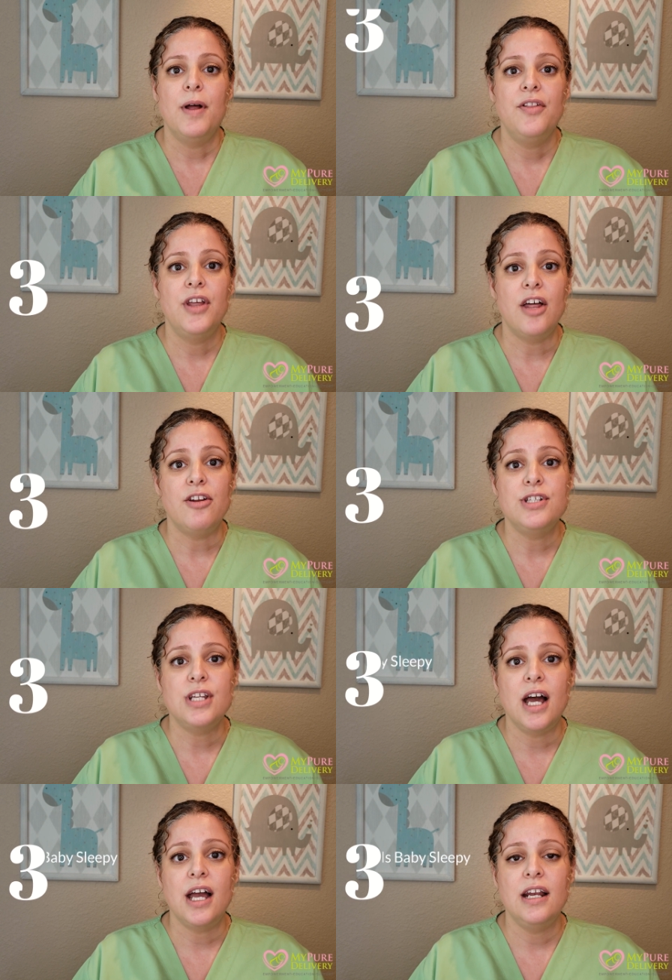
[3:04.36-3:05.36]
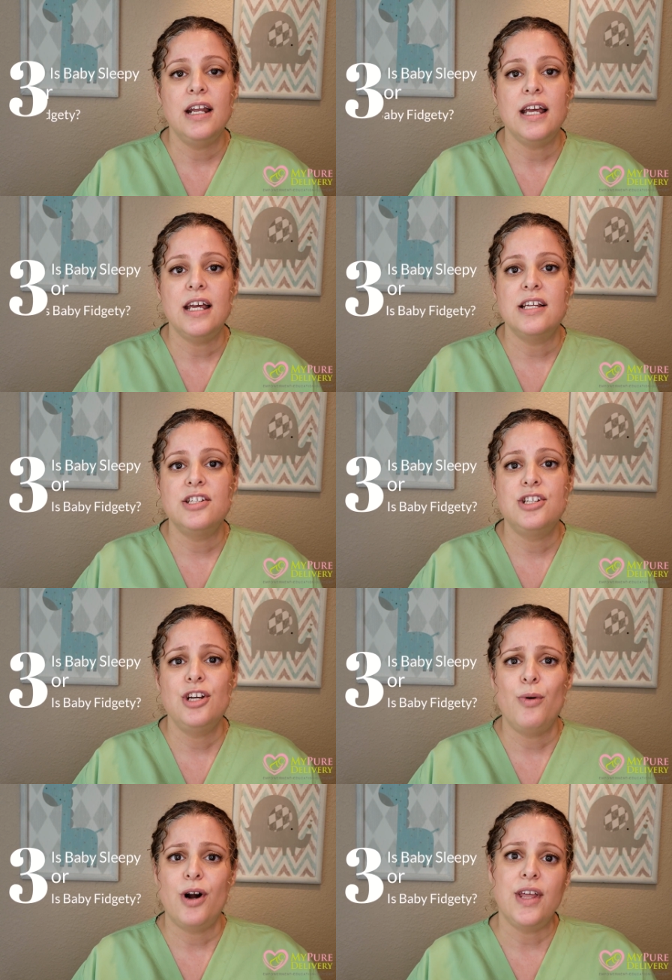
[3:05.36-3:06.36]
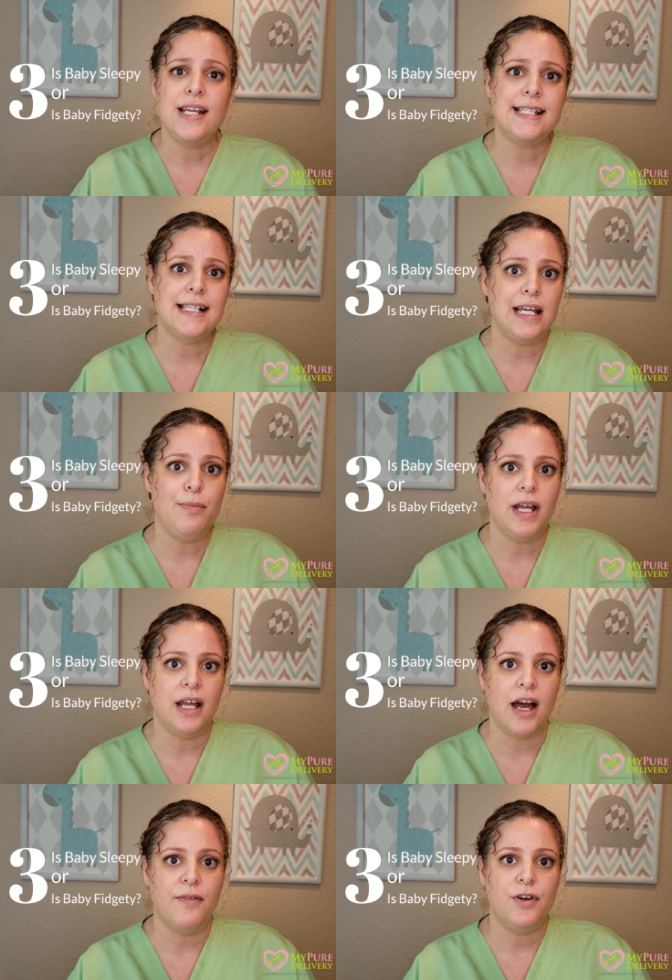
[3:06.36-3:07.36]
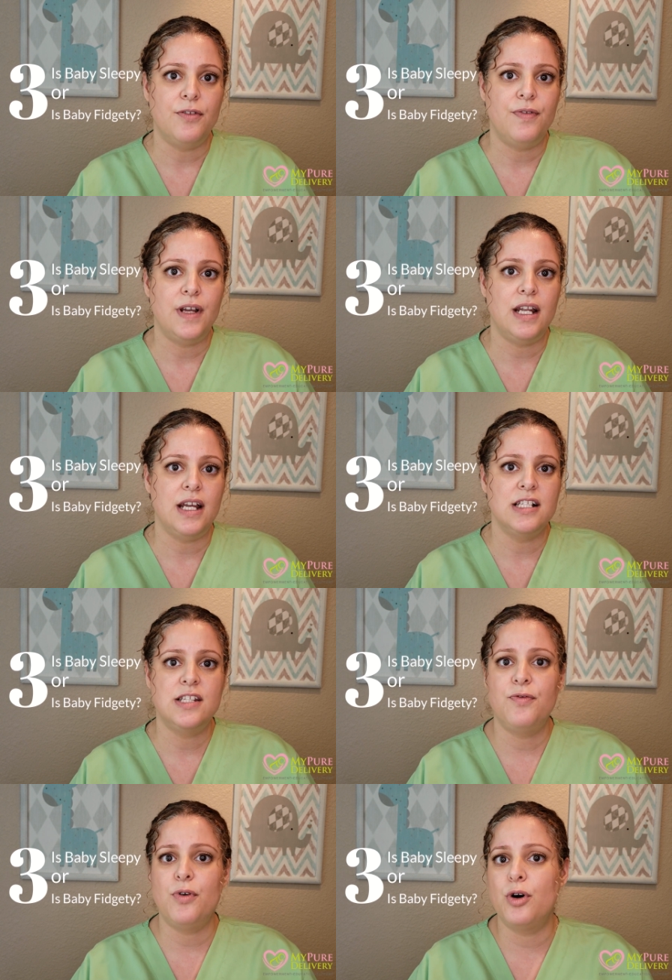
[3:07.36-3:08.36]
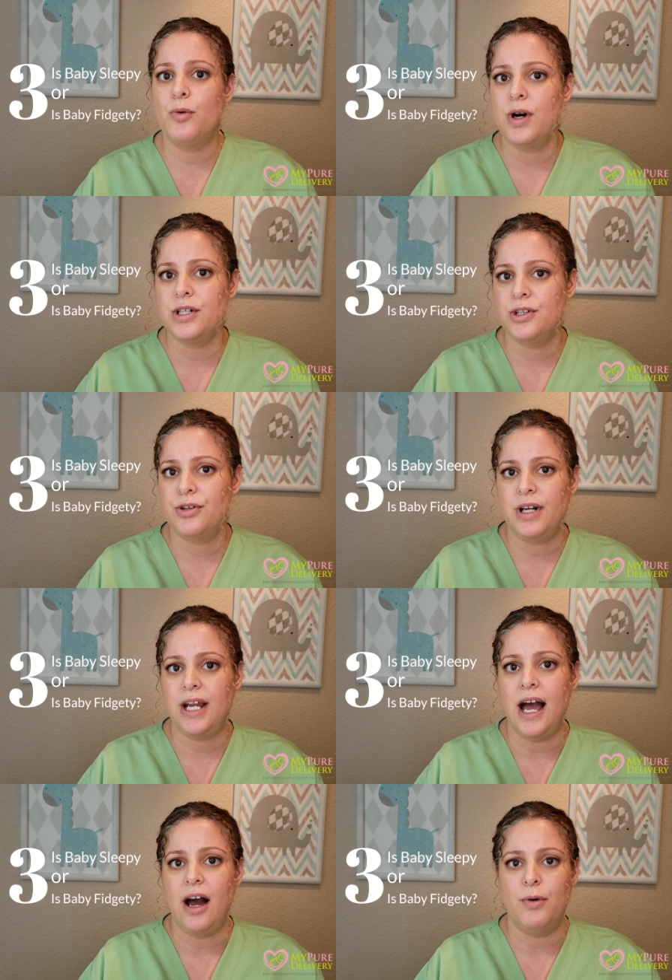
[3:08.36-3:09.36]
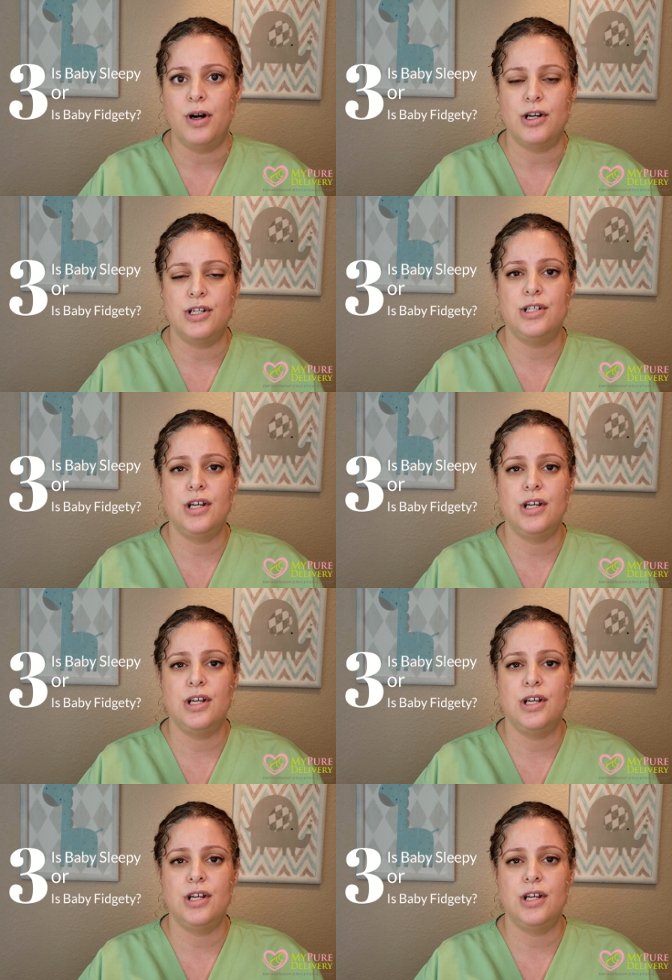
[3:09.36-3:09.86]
The other sign is too, are they sleeping after feedings for 1 to 3 hours?